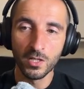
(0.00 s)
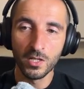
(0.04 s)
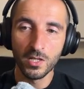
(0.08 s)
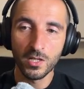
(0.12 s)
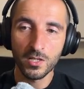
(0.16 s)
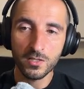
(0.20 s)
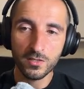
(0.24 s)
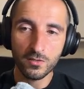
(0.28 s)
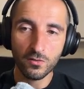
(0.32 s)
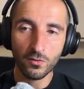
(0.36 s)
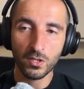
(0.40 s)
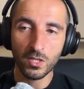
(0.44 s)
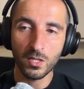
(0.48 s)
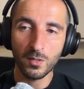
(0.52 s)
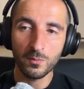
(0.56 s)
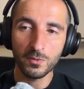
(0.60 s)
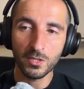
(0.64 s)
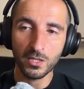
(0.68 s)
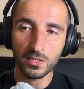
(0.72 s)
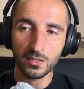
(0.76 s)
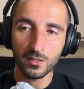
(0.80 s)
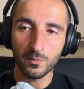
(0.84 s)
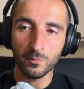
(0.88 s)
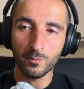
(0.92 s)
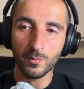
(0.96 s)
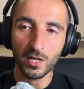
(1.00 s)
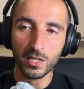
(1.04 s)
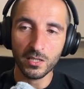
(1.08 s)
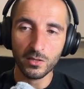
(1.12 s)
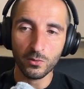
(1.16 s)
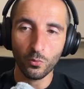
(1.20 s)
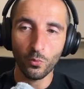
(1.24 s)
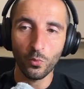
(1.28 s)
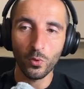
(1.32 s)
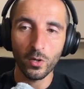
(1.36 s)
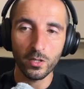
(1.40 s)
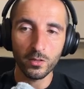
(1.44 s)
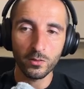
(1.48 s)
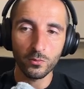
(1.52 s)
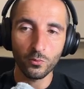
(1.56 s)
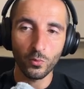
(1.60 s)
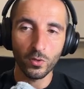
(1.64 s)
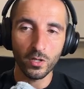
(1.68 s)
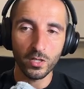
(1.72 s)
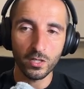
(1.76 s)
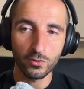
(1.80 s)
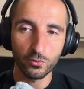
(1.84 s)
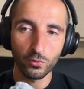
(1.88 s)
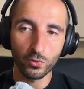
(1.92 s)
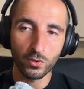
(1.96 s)
So keep that in mind when we're
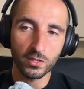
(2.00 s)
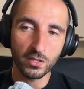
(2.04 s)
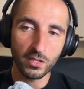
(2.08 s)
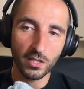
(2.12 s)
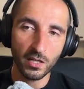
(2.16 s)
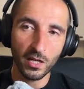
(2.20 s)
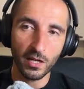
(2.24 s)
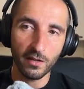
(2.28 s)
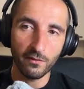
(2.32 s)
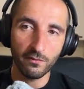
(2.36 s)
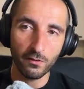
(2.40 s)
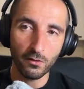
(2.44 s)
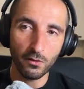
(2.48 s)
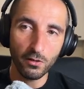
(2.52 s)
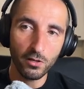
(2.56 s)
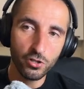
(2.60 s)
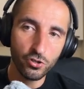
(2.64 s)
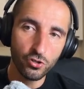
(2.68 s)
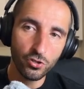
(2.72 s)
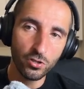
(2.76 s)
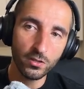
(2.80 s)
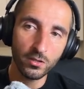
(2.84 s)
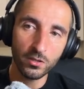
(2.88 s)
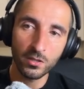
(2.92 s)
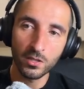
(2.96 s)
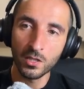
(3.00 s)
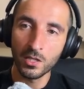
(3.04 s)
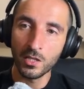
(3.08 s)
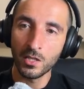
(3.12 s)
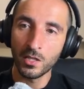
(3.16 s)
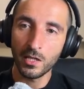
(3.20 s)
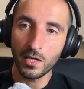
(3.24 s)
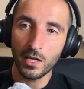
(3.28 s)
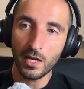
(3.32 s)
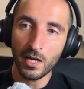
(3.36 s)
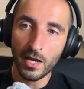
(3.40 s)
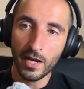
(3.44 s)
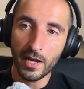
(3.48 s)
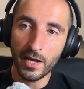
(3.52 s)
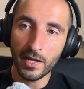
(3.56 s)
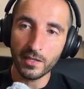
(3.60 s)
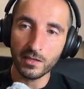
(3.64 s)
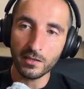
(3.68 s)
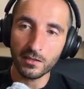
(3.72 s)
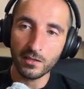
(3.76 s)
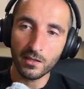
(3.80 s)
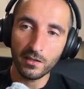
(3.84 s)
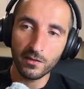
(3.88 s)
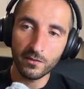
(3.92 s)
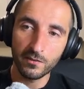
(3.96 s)
doing the evaluation
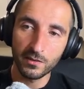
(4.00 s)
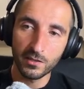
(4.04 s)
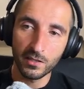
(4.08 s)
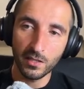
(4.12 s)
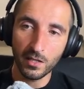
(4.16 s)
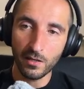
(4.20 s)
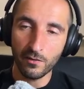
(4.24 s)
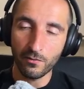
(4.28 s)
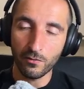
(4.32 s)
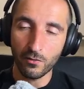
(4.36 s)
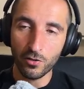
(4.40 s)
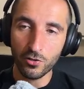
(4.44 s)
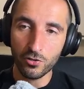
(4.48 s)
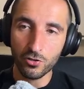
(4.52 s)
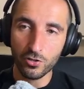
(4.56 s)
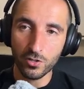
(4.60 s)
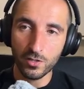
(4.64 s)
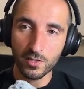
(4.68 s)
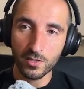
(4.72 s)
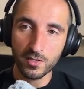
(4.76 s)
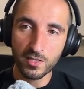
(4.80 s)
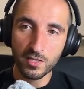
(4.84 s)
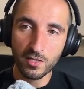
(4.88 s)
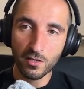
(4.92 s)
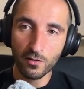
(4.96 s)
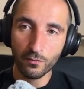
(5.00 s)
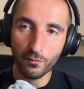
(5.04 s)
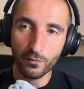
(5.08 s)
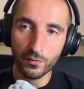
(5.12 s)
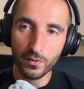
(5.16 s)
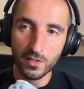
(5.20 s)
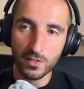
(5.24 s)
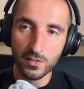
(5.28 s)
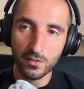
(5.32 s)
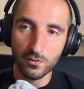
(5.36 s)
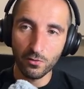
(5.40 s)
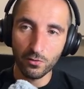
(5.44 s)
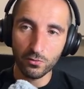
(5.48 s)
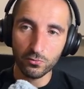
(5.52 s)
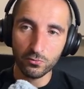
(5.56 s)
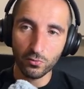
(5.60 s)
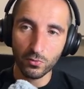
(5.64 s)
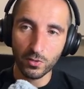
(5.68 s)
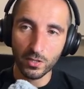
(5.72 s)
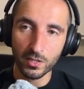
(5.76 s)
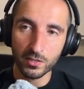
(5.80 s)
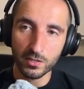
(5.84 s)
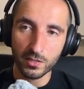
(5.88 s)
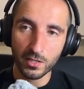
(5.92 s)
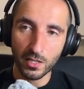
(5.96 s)
and the evaluation itself is going to
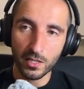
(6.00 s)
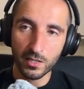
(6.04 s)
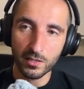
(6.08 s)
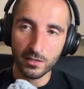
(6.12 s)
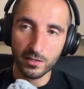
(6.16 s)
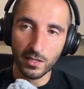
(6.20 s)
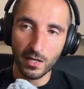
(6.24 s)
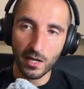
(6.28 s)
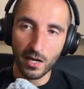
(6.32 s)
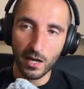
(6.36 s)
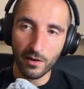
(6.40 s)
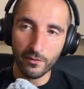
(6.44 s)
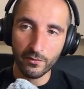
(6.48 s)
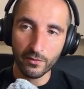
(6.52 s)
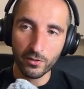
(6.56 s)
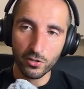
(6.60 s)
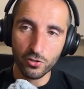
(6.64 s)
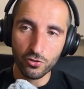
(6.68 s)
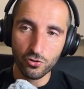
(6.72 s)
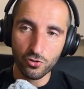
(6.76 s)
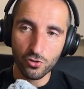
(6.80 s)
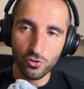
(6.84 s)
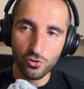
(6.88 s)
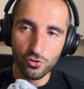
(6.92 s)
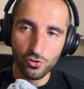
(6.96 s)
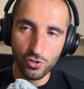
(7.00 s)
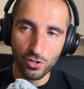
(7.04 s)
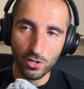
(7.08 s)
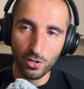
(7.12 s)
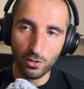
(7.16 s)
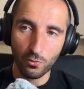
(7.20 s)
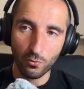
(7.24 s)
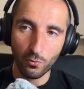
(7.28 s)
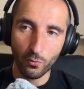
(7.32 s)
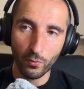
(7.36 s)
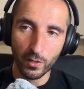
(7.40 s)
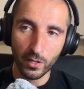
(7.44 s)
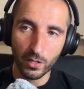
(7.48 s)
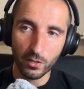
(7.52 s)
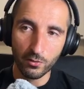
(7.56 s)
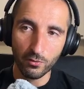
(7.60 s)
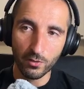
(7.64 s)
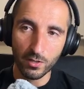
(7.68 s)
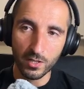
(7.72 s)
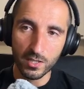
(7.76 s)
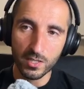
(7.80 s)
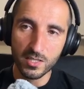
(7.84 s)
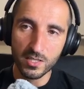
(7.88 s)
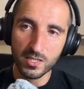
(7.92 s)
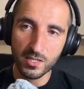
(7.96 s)
contain the average Jaro
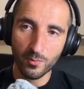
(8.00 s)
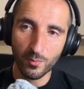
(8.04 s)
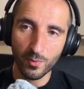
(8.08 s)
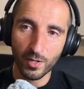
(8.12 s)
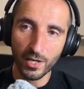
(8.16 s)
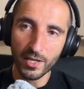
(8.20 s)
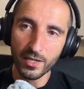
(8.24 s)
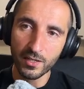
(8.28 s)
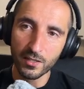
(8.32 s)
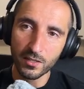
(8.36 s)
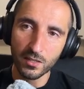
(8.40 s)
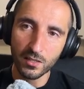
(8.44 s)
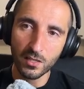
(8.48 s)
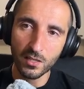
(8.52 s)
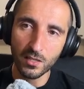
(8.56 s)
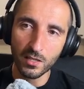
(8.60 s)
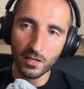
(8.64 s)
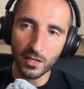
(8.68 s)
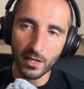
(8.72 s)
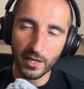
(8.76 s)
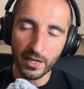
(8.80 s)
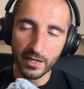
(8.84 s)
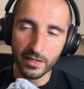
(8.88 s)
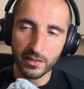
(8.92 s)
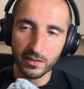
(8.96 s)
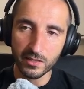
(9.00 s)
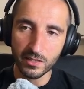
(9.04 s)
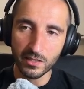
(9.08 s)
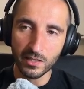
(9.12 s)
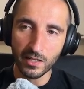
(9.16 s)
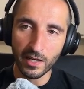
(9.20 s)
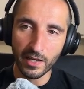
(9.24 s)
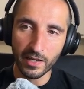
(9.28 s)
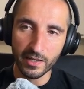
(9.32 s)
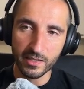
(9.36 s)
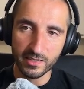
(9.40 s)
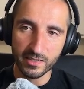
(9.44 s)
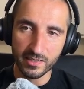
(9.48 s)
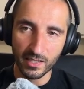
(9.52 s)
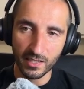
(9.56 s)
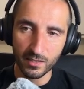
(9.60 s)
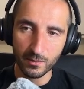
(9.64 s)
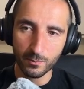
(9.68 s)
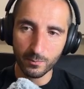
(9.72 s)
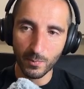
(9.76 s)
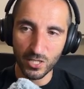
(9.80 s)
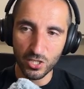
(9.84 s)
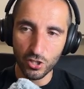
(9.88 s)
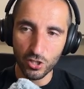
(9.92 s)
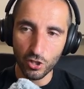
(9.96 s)
Winkler similarity and the exact
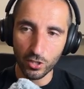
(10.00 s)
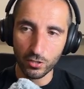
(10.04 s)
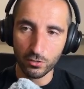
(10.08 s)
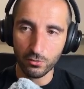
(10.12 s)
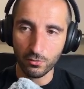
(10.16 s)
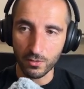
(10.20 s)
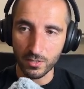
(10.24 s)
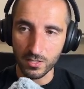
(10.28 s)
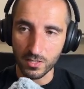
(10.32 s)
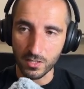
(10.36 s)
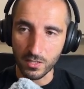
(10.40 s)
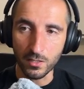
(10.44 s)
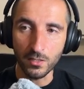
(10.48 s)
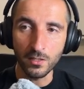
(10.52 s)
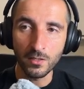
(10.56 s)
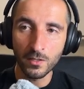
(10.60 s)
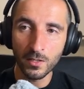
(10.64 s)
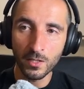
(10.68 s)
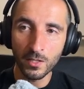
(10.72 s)
match accuracy.